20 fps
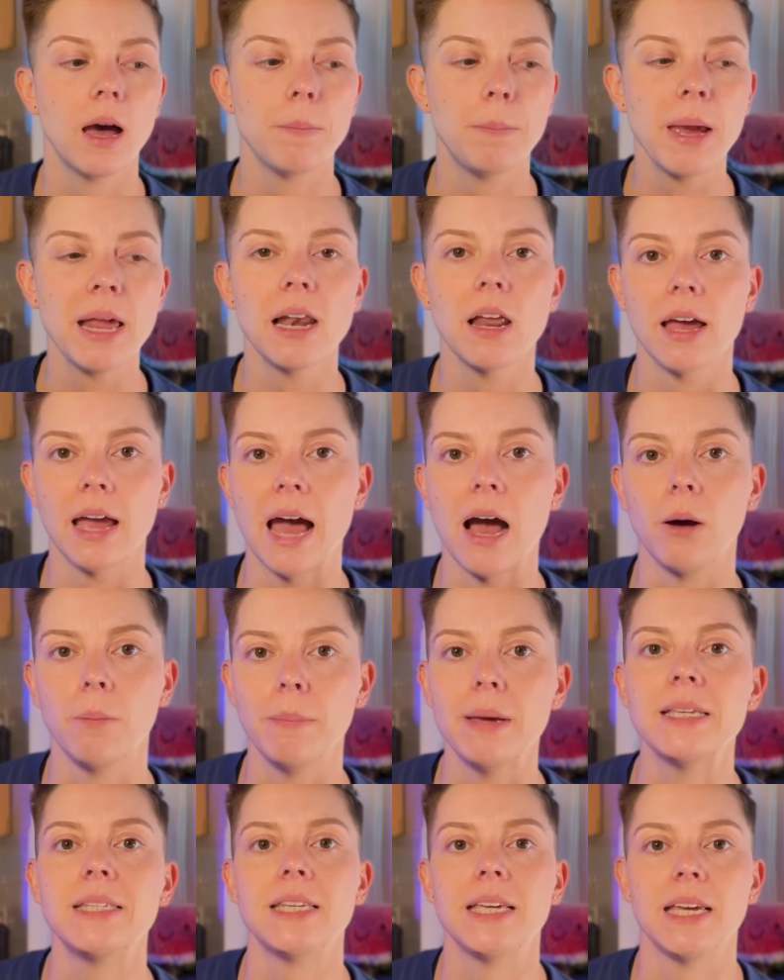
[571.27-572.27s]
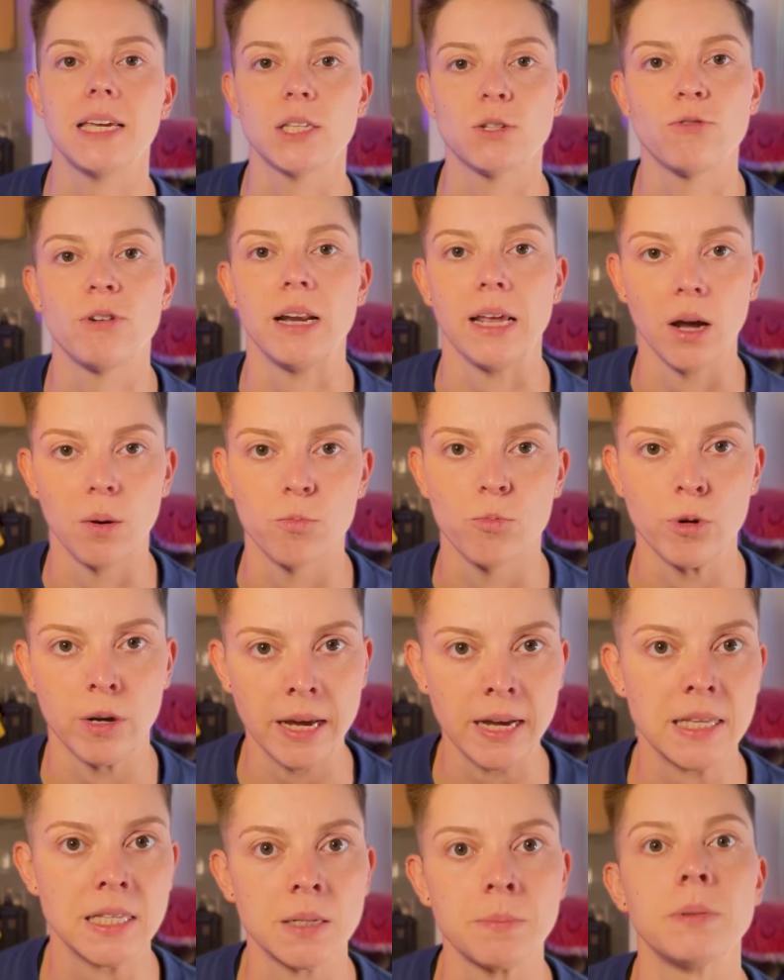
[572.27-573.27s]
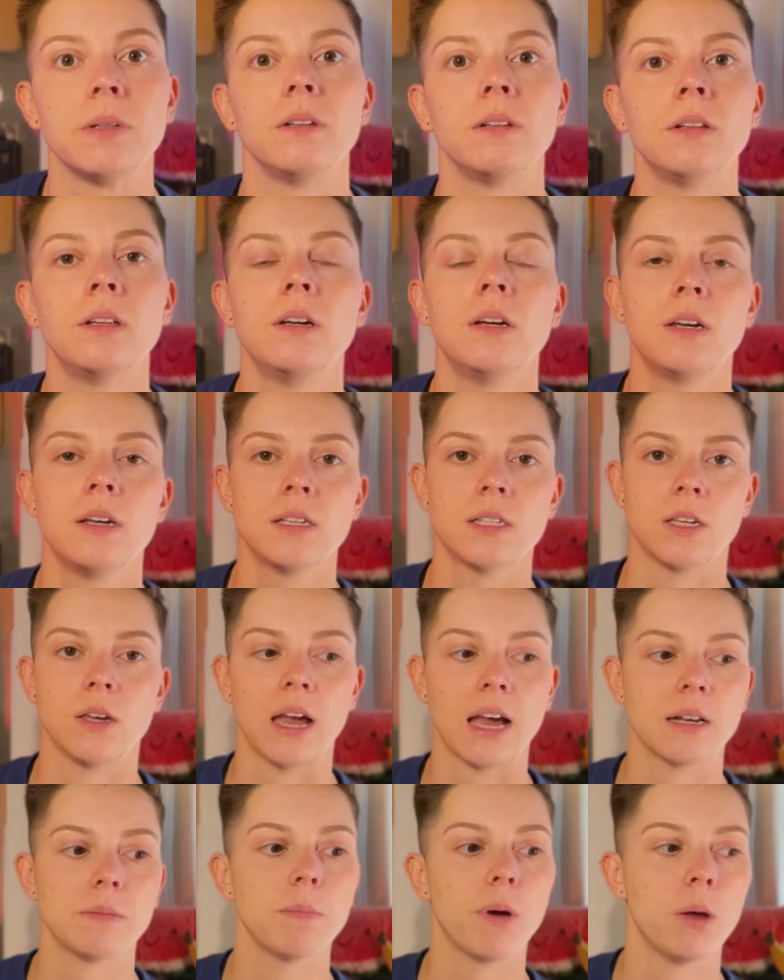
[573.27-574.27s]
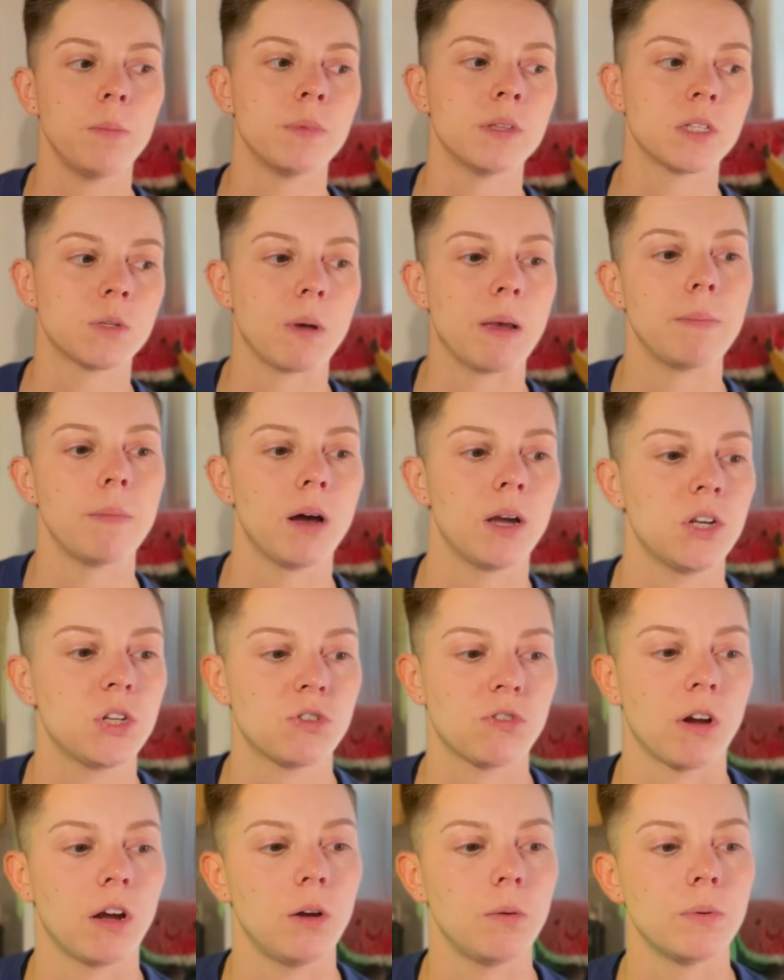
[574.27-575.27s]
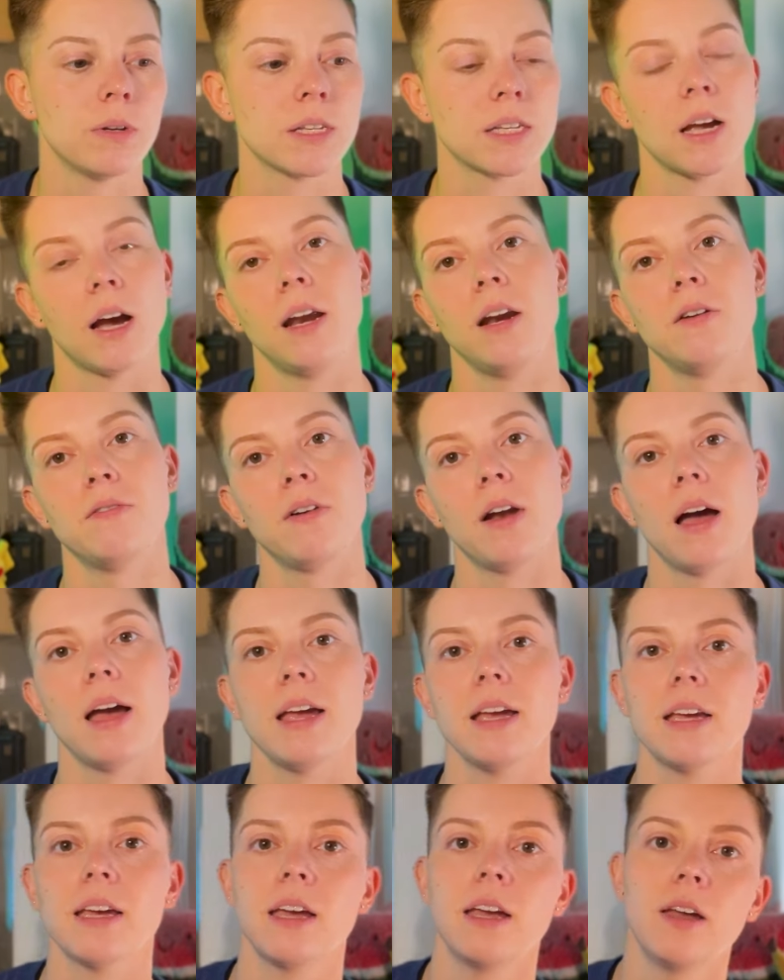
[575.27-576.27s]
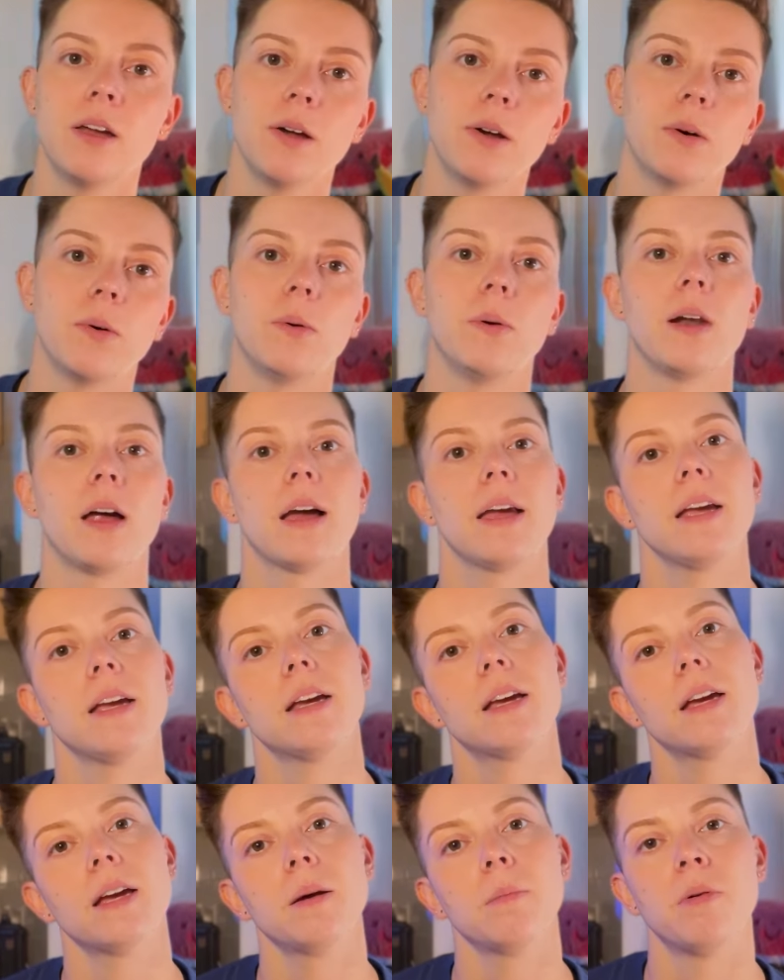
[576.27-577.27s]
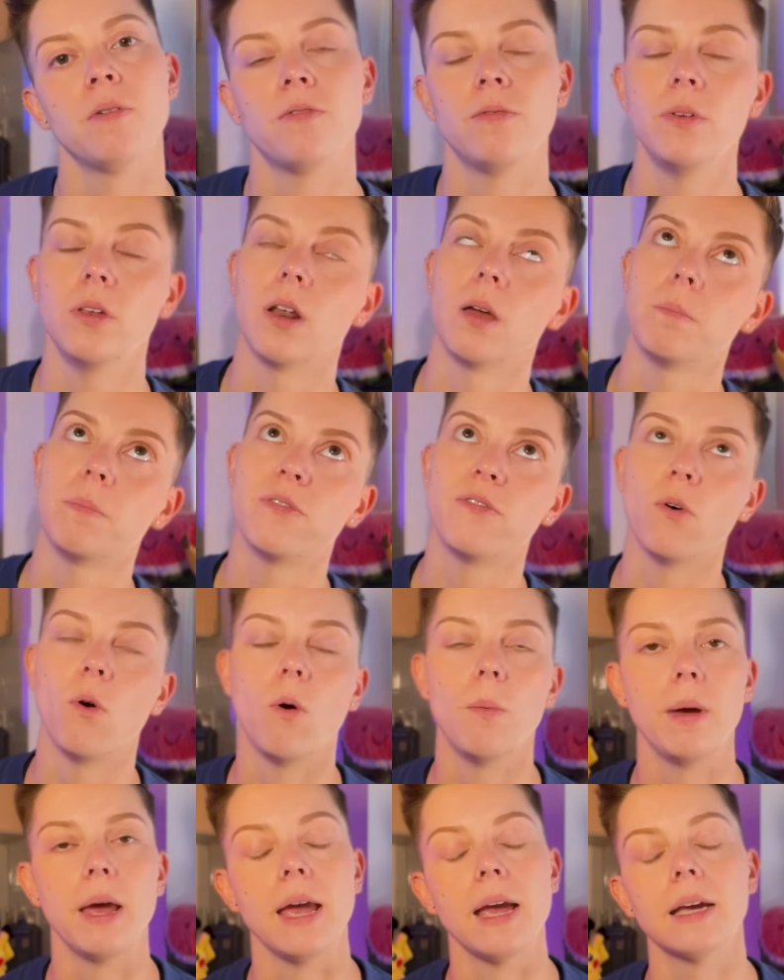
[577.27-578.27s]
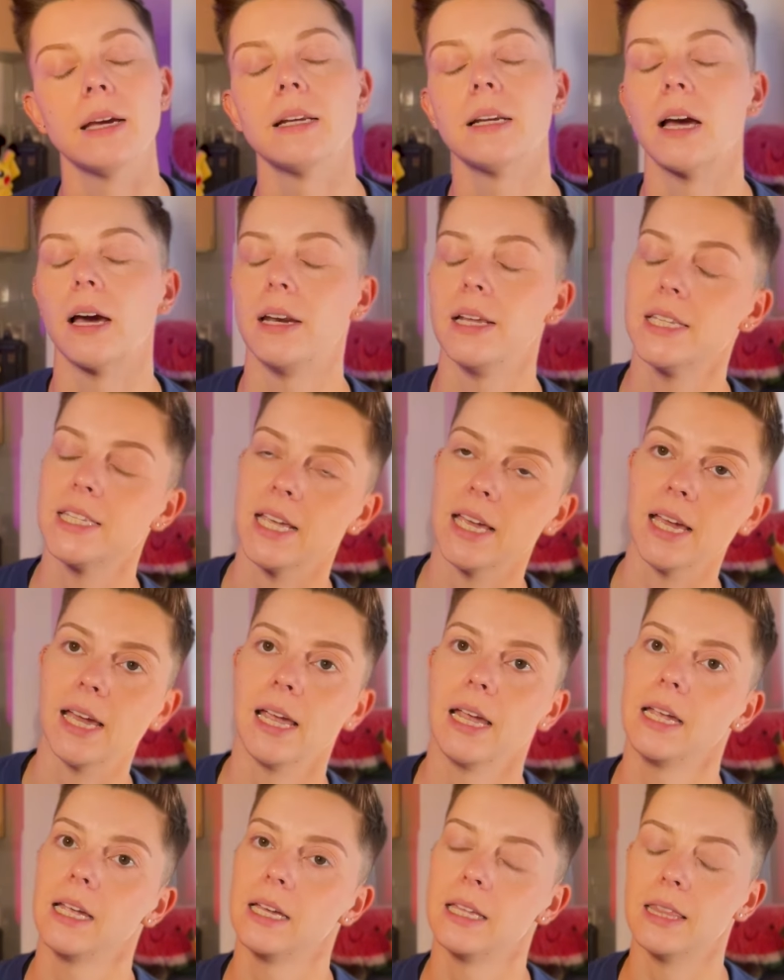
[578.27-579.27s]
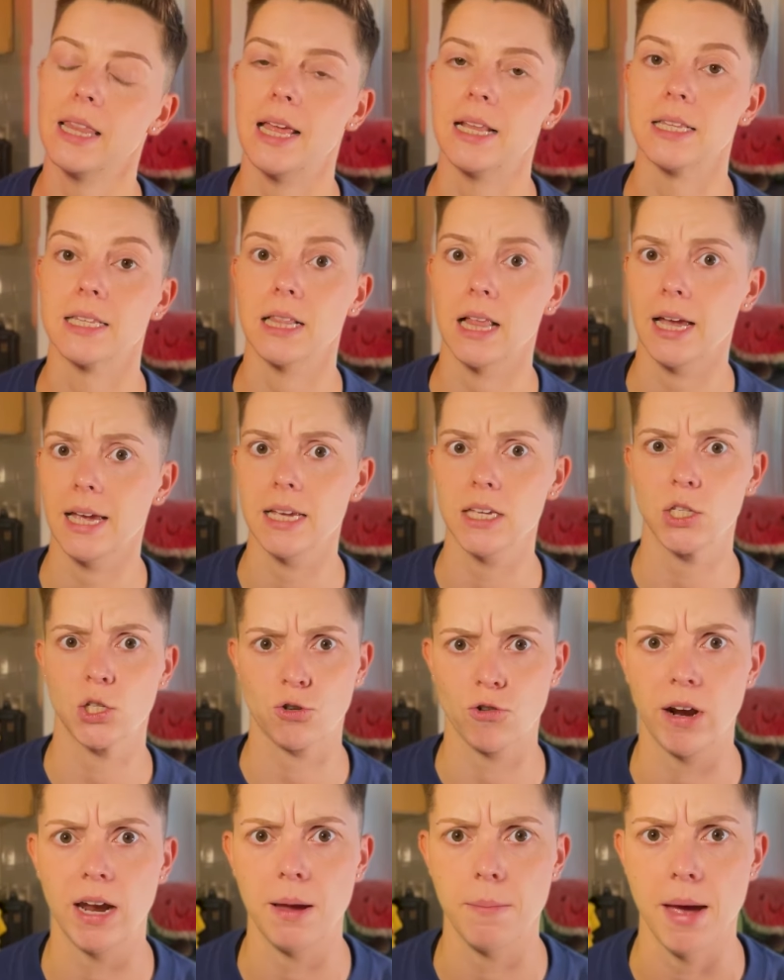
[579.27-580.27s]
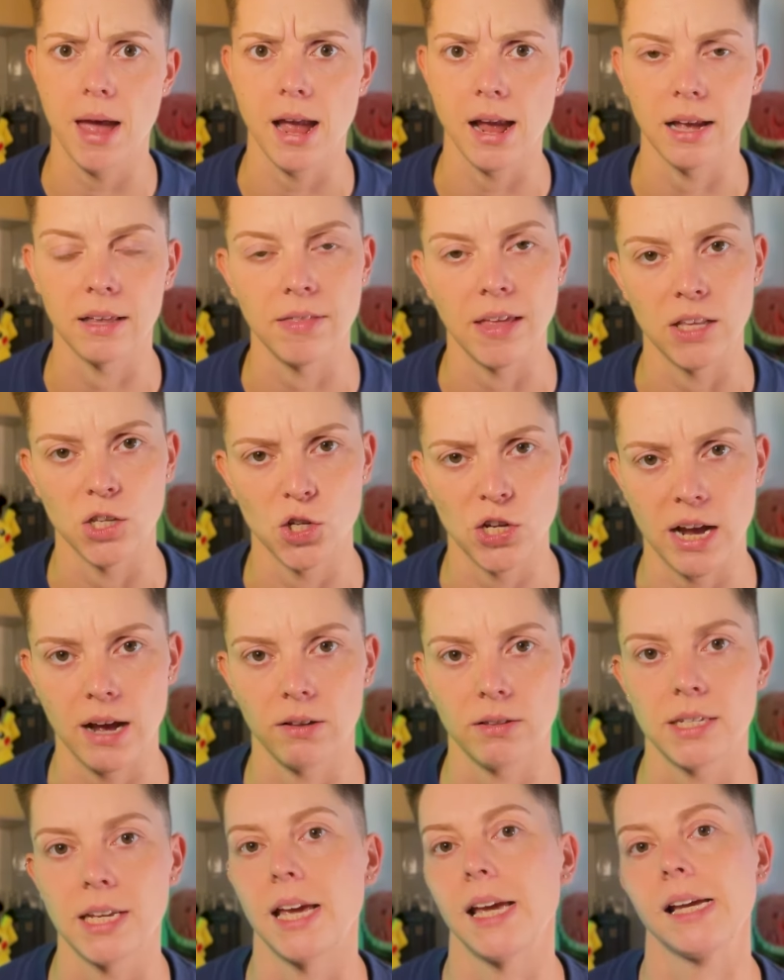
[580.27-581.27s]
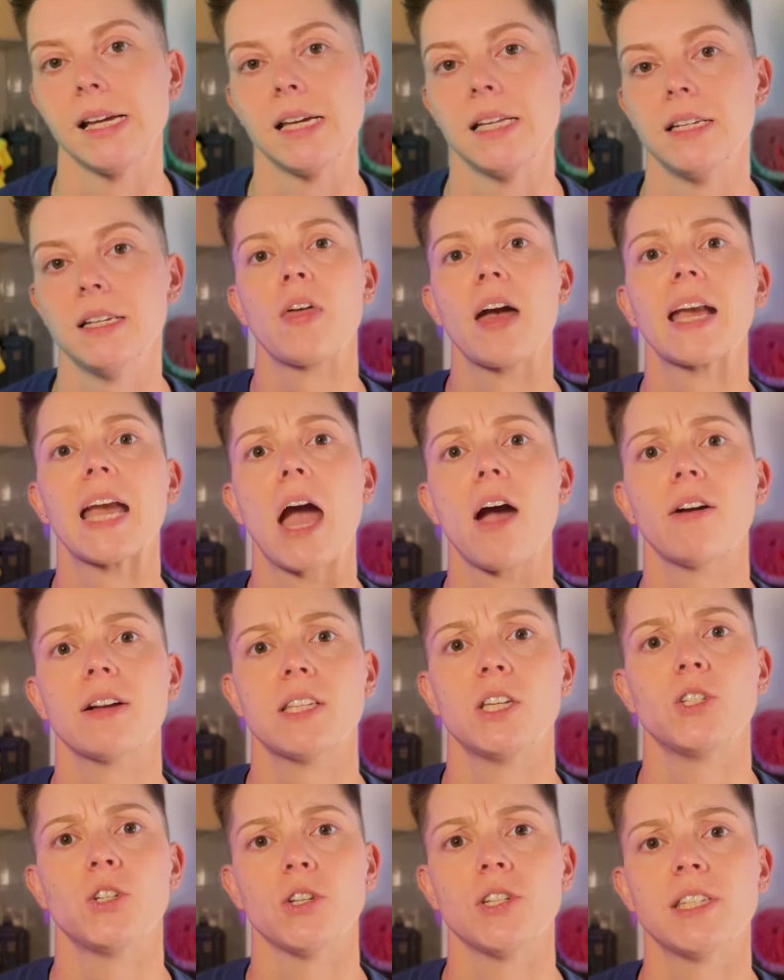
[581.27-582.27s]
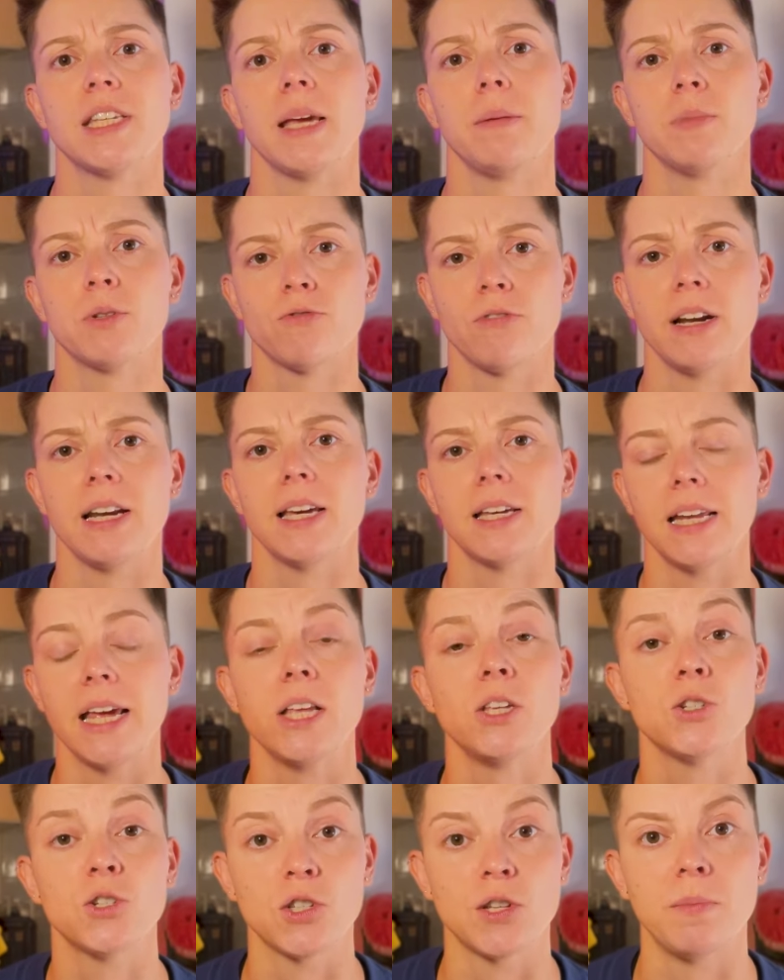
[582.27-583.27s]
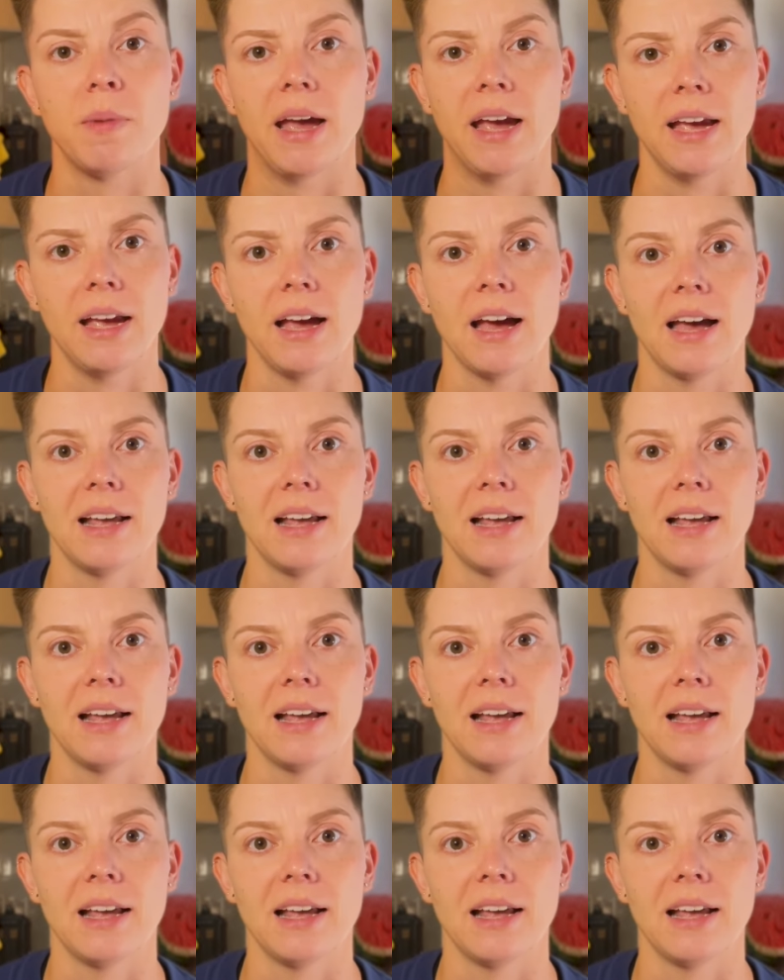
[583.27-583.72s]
A bit like how Missy is really unpredictable. So you had moments where Maestro was kind of like all like you know, performing and kind of singing and then like screaming and then shouting. And that character just seems really unhinged to me.